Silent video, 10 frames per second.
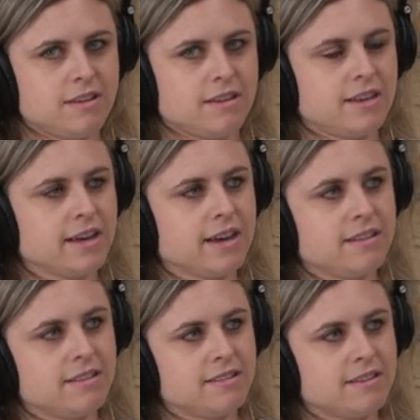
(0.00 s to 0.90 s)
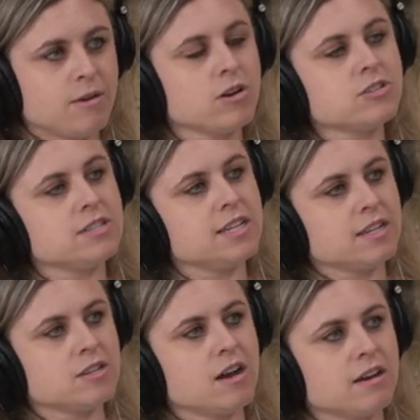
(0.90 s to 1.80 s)
Yeah, I watch a
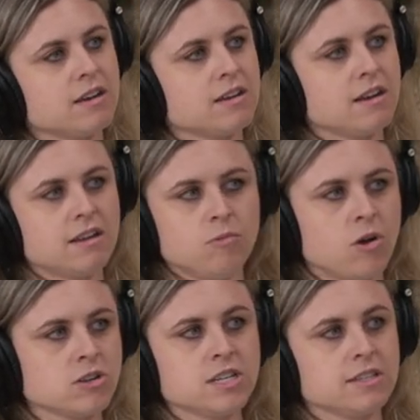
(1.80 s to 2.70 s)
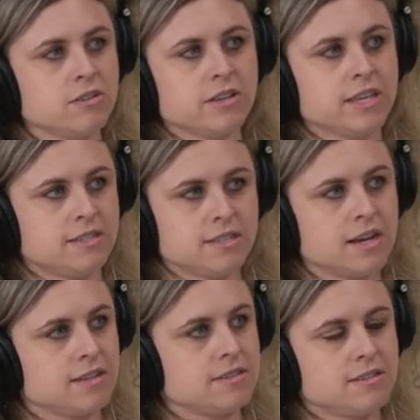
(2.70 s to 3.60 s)
TikTok. Watching little kids
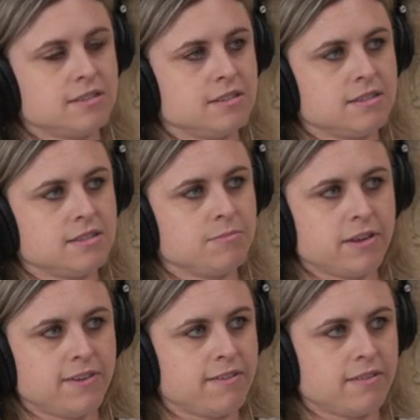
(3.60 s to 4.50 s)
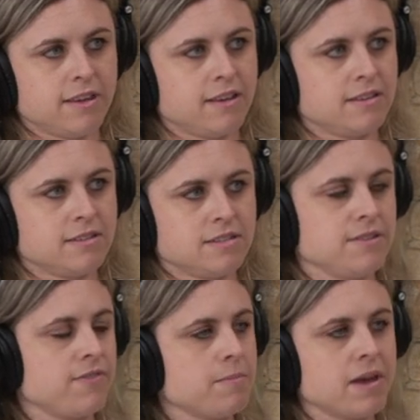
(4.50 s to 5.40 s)
cuss is my favorite thing. It's
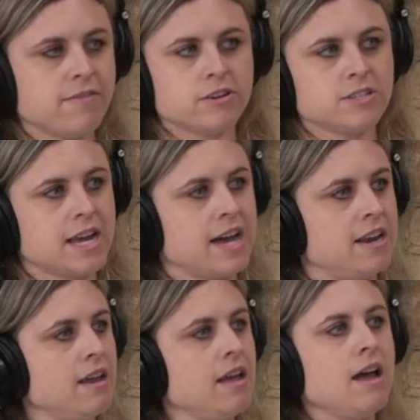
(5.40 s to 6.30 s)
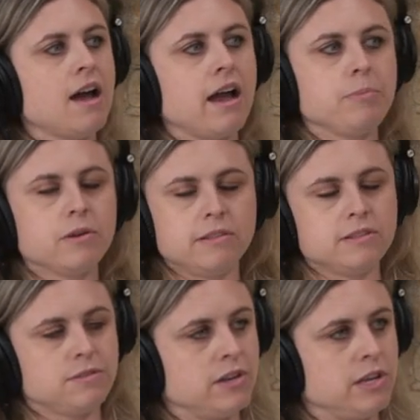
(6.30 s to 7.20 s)
if I'm ever sad, I put on
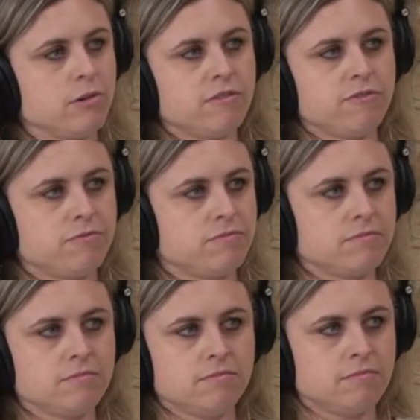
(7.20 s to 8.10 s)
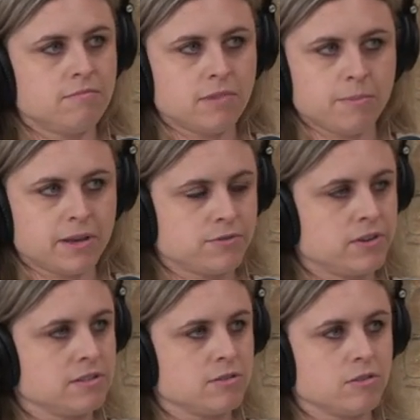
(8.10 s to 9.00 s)
this video of my best
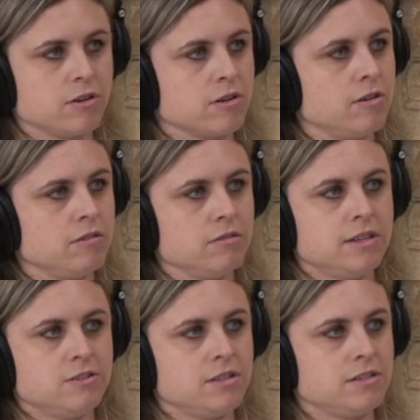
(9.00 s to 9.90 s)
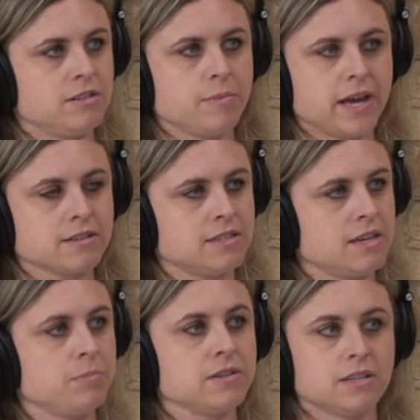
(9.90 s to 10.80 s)
friend's little girl and she's in the back
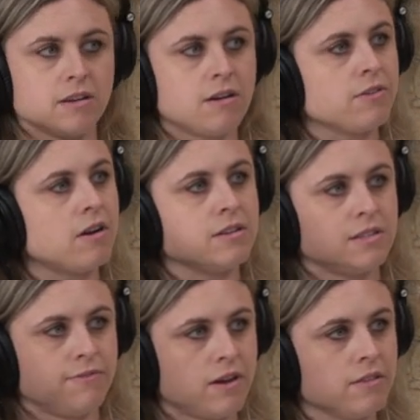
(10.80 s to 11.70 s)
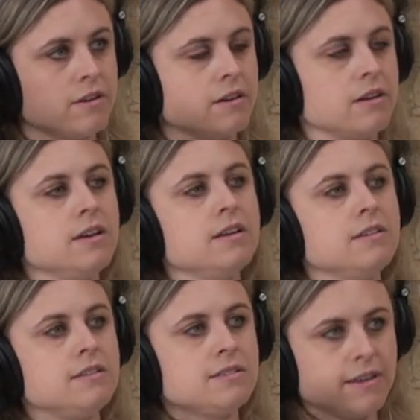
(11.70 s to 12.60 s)
seat pissing off her Aussie father
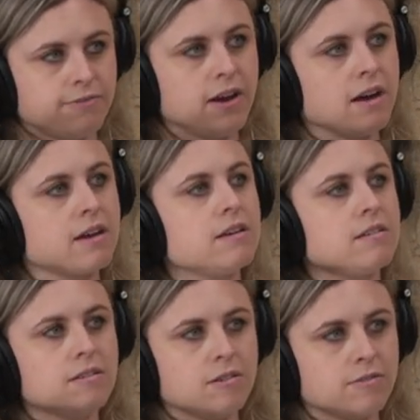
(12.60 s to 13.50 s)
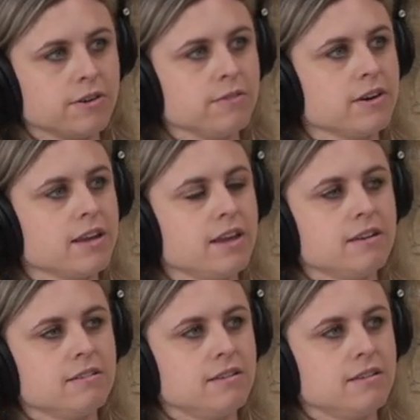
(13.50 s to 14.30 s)
saying fuck over and over again.